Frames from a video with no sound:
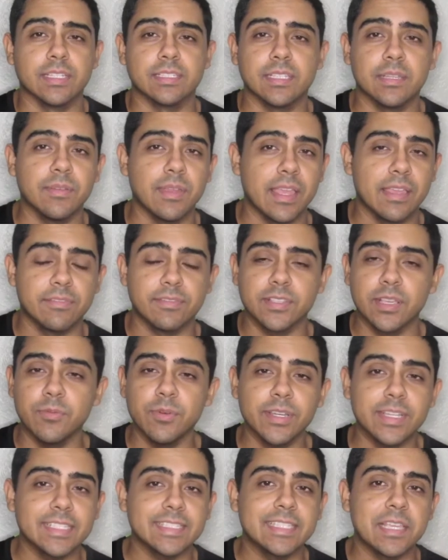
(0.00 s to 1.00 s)
So if
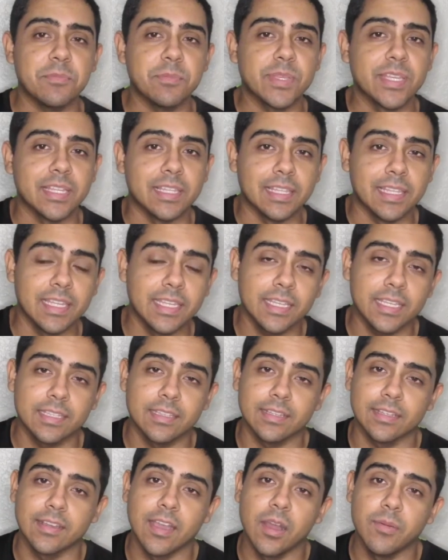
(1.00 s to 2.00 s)
someone could send me a link in
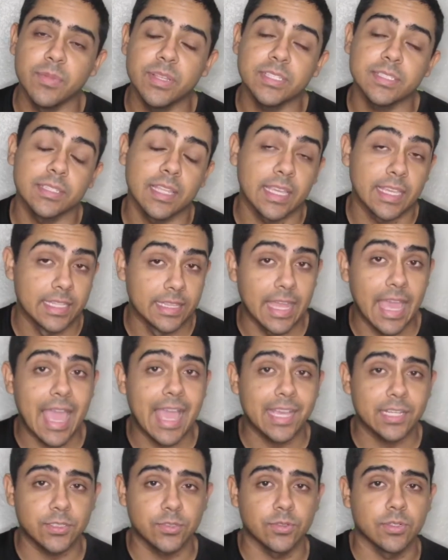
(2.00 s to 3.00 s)
the comments, like in the
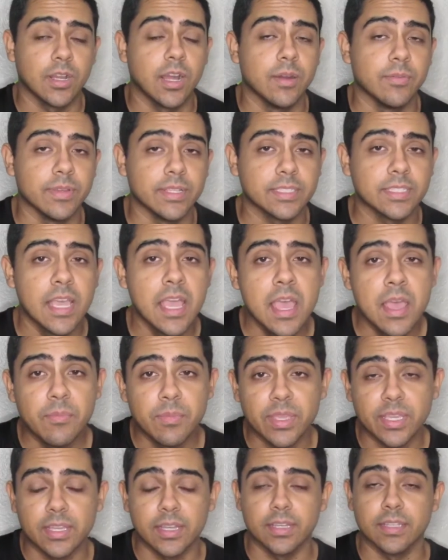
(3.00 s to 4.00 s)
actual comments,
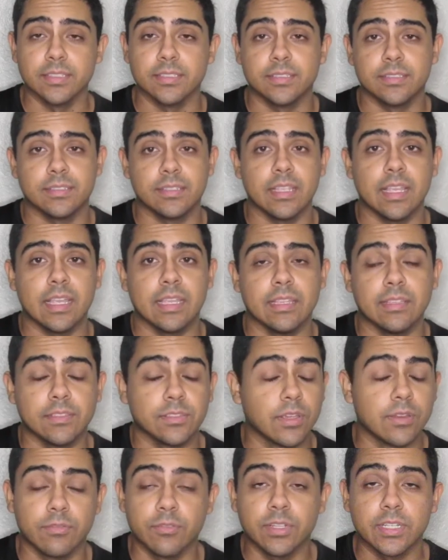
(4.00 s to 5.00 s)
because
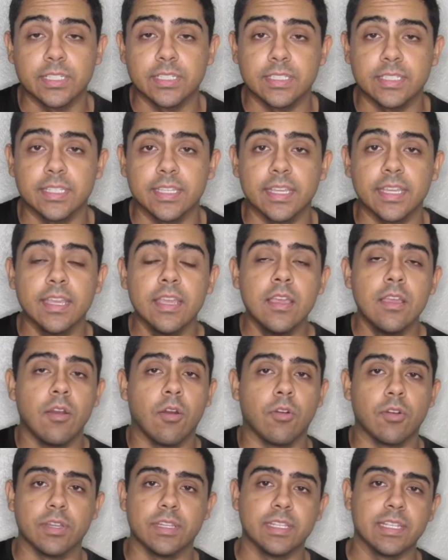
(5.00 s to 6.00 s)
so everyone can see it,
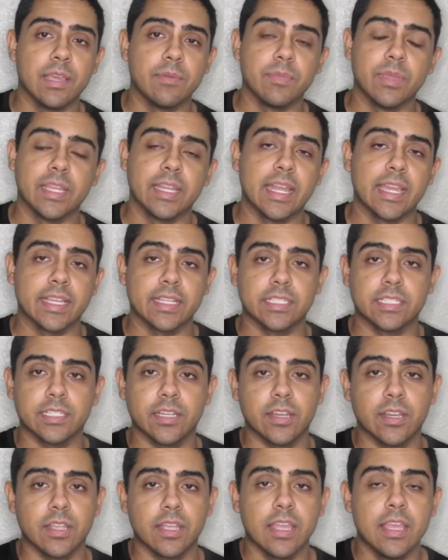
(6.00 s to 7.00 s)
or DM me and I can
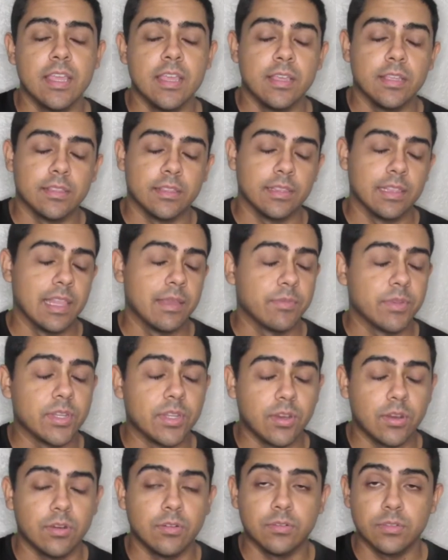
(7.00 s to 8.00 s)
share it, let me
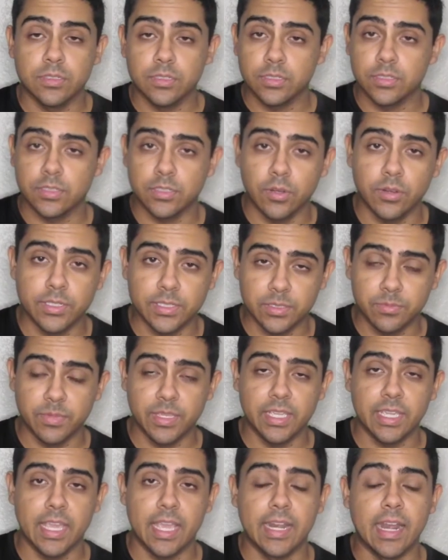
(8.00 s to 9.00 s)
know, show it to
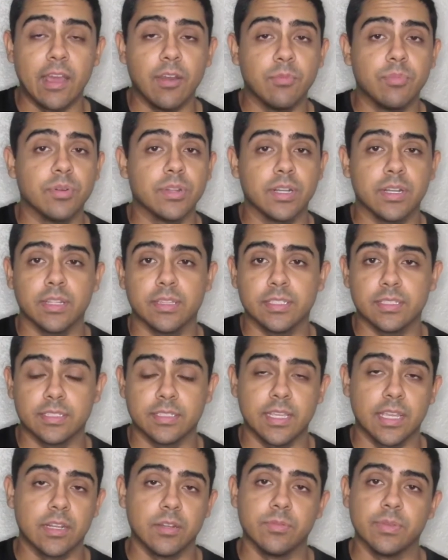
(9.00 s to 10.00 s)
me, and I'll put it on this
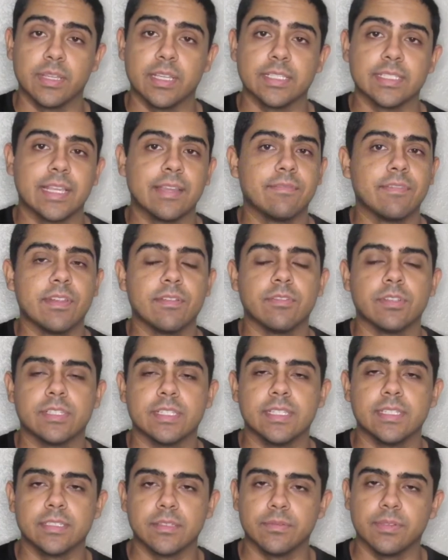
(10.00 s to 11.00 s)
channel, because I've never
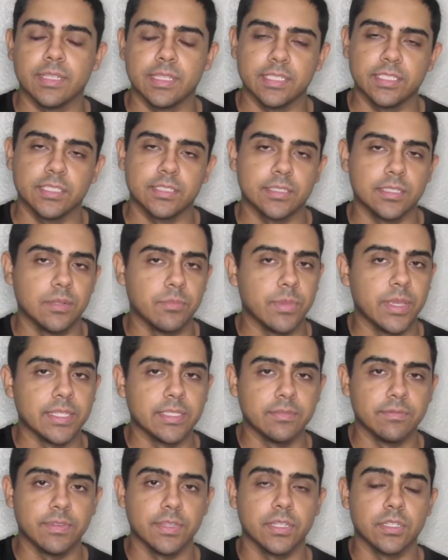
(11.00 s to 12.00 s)
seen something like that. It's just an
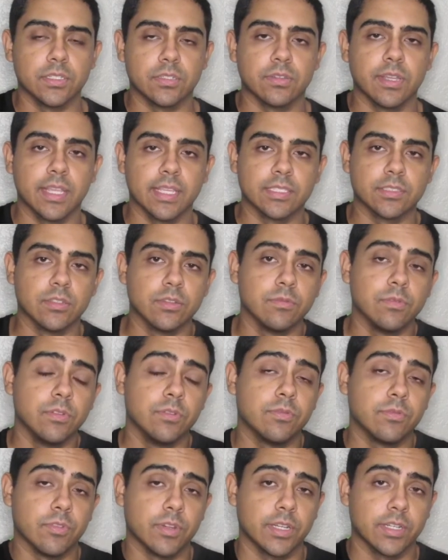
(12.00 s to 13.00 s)
amazing feat of strength. So if Lou
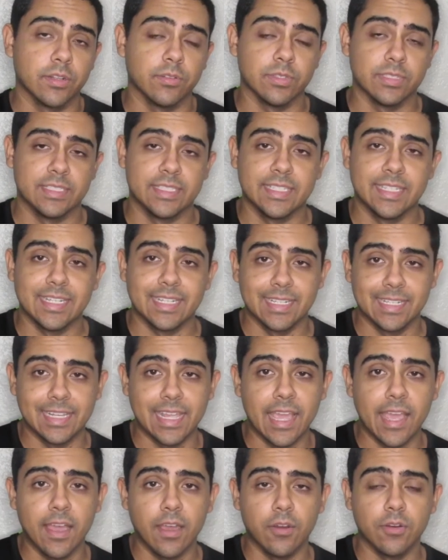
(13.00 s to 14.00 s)
Ferrigno was sitting
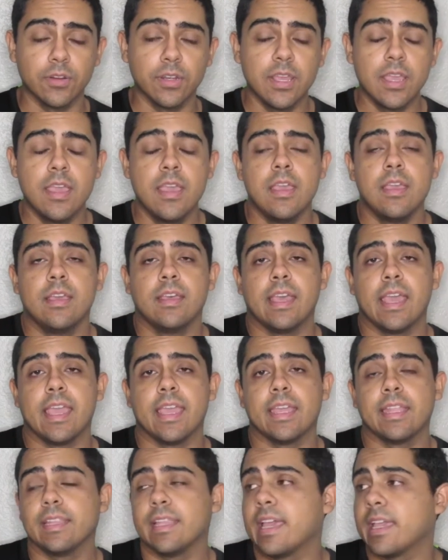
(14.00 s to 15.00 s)
down,
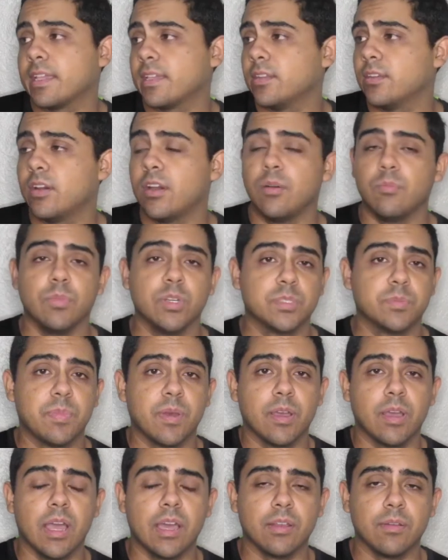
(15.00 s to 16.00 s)
and like, how most
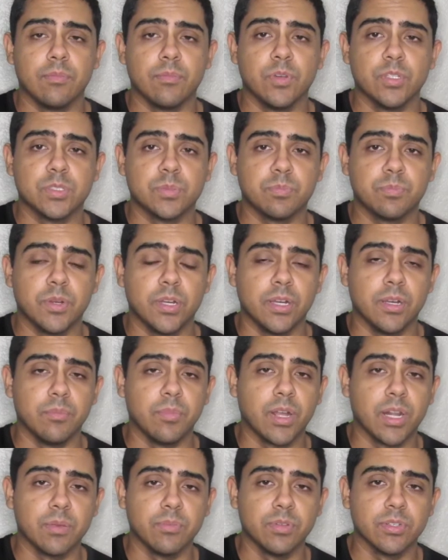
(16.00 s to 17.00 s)

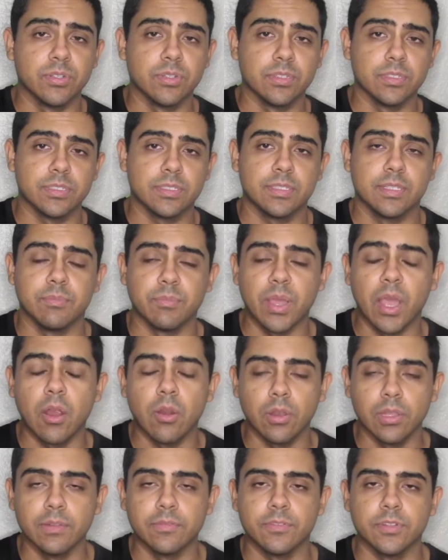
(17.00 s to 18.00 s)
bodybuilders and
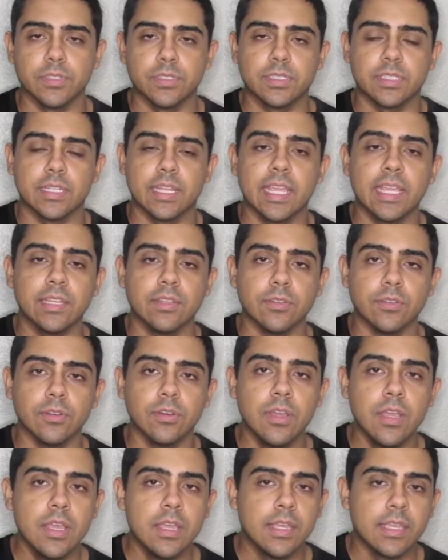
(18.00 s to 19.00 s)
powerlifters today
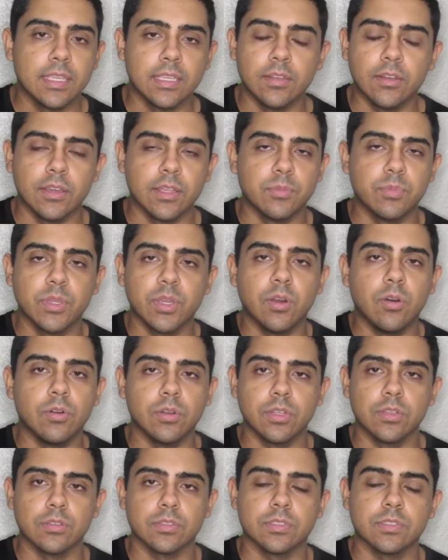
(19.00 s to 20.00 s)
do, it'd be a whole
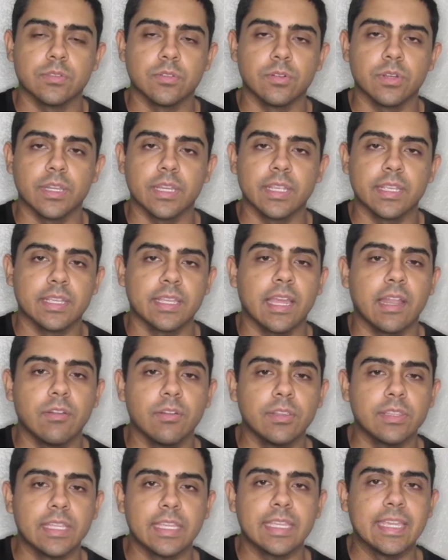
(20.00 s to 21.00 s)
nother story. I
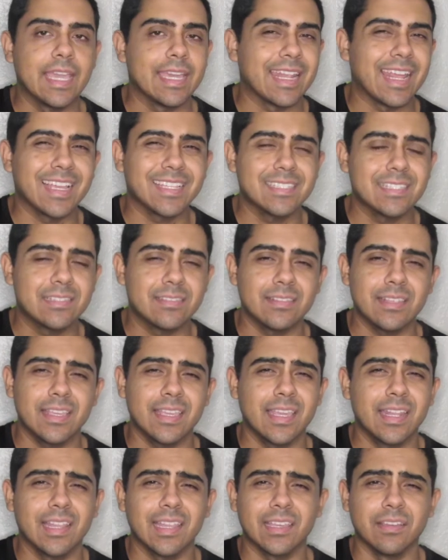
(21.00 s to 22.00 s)
don't think he had access to that.
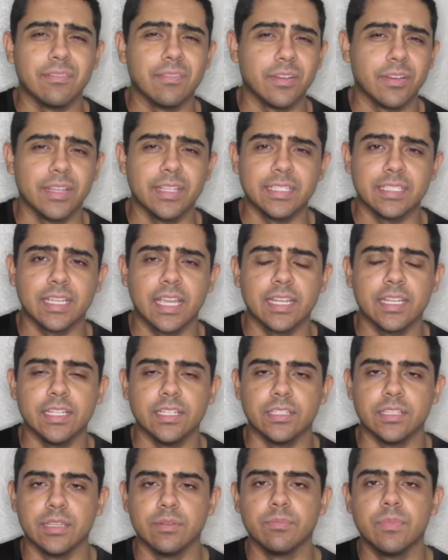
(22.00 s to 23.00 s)
He had like a very tiny
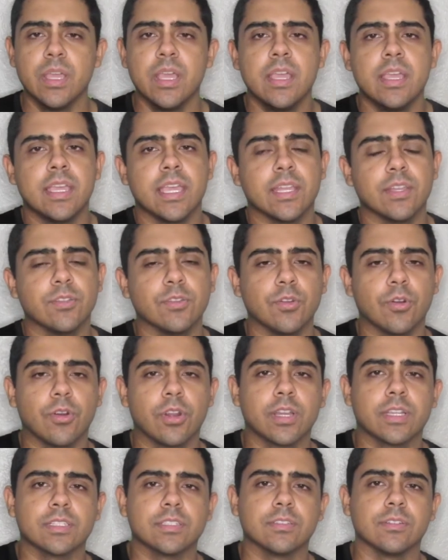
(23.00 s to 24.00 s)
gym in New
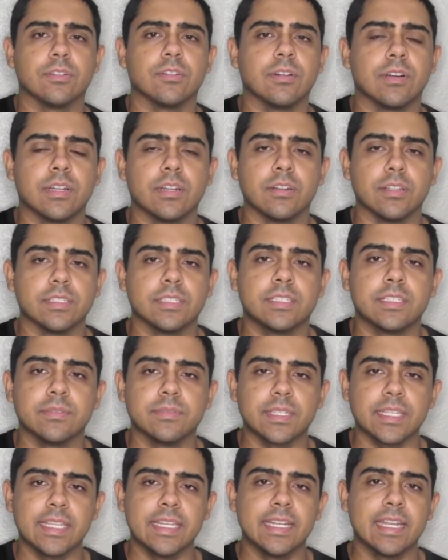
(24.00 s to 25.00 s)
York, so I don't know, it just seems
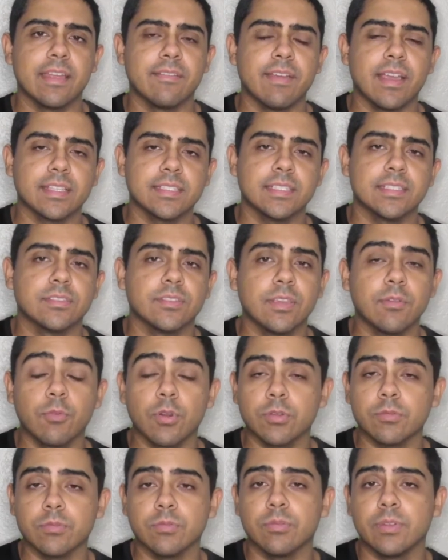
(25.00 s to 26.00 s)
like he didn't have access, so he
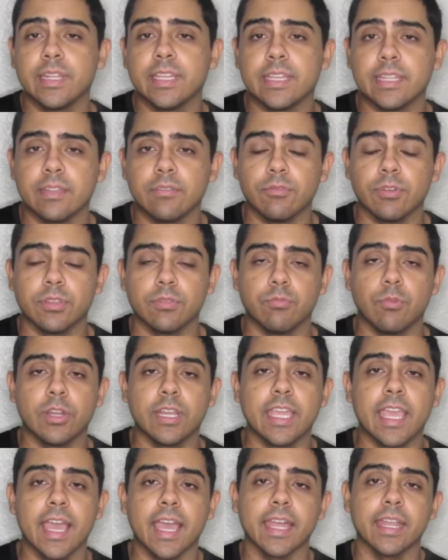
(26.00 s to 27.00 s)
worked with what
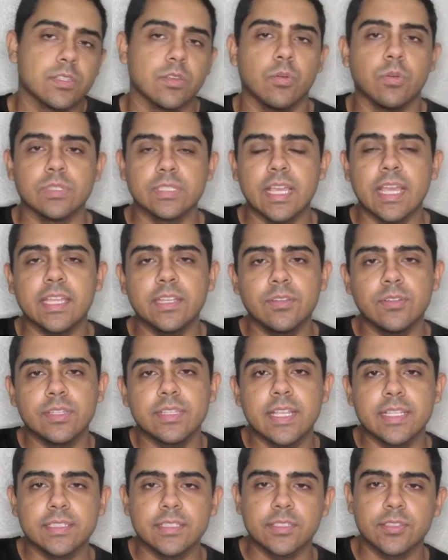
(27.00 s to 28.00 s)
he had. So was I doing
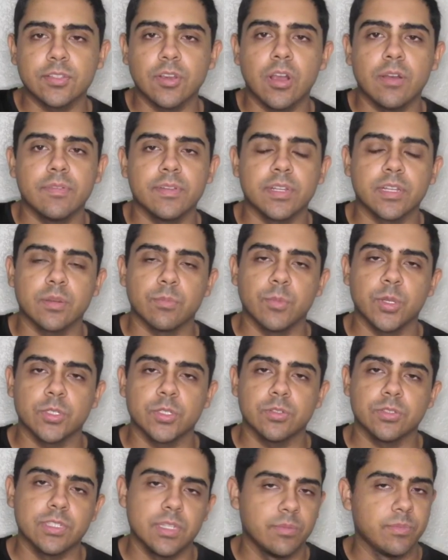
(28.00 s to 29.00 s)
that to show off in a
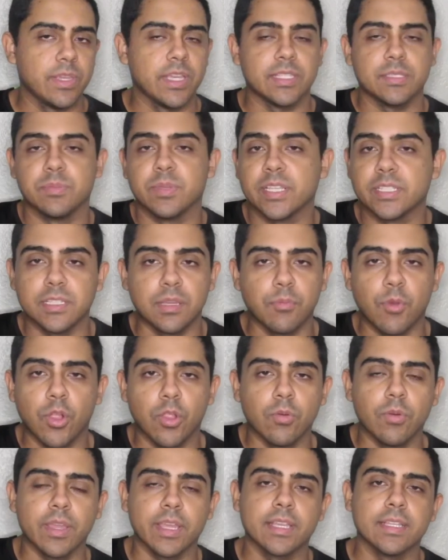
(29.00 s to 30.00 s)
commercial gym? Yes, big time, all
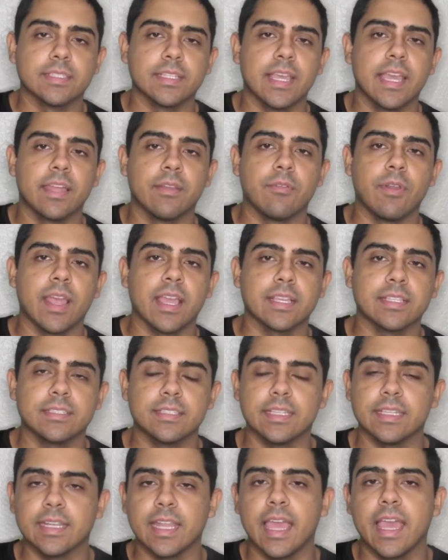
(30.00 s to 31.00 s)
the way, because I had racks
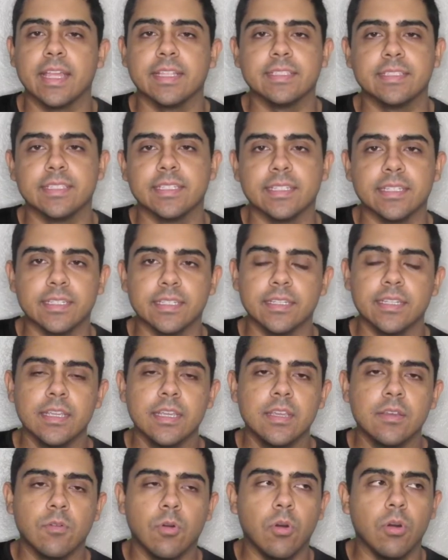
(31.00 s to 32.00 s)
and I had seated.
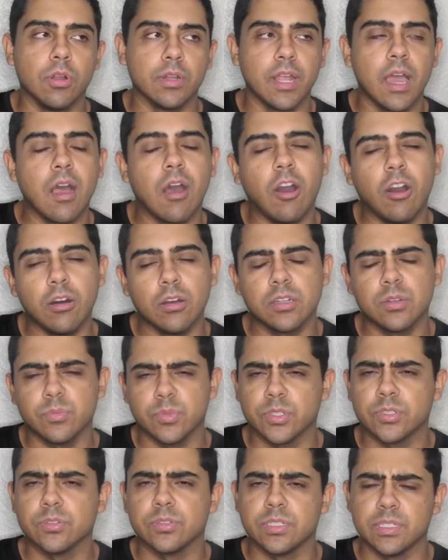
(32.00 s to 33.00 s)
Well, not all
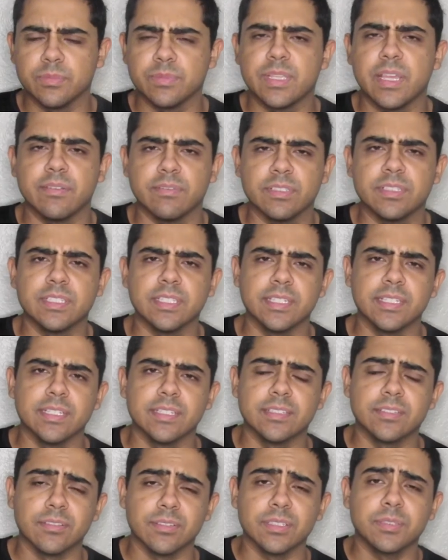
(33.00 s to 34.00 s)
commercial gyms have a
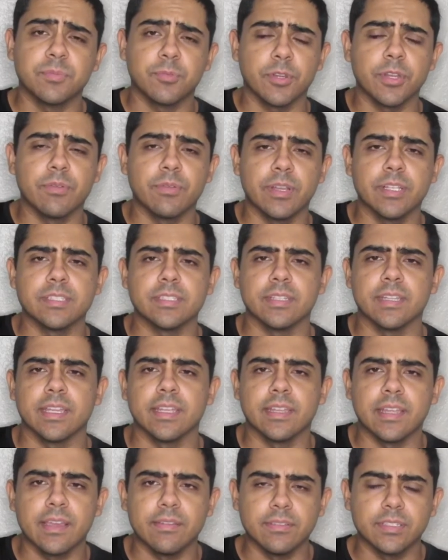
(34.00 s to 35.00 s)
seated, so it's pretty rare today
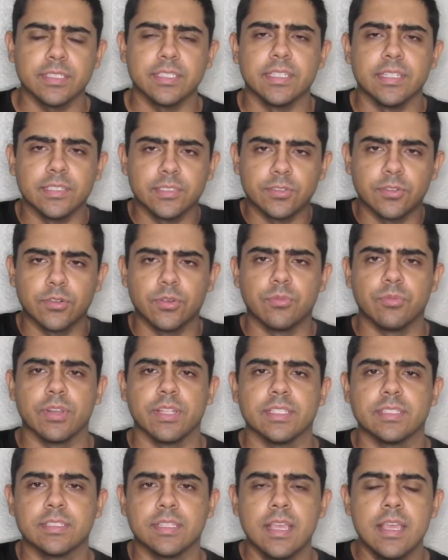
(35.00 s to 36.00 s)
to have a seated shoulder
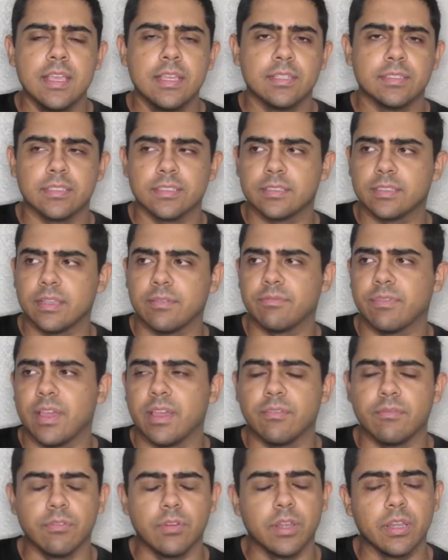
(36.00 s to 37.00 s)
press. Just
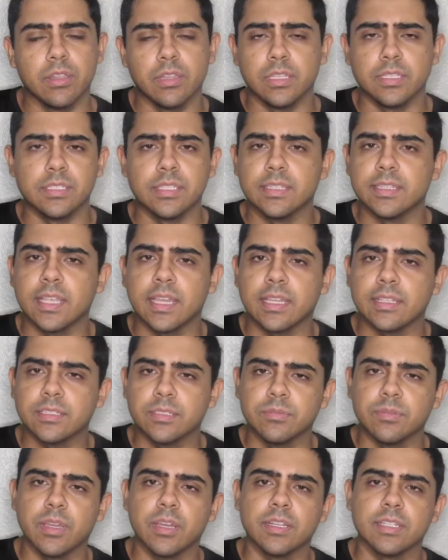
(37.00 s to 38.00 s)
I've rarely seen that, to
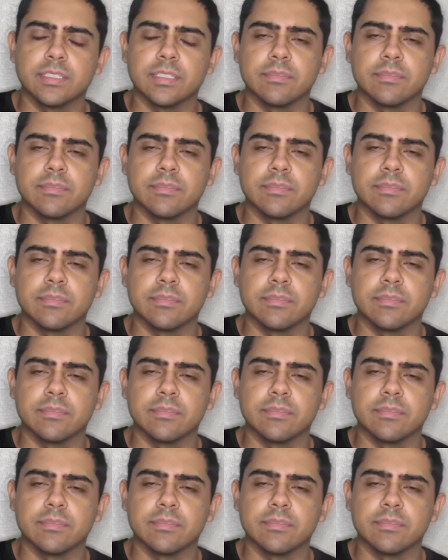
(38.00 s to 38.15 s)
be honest.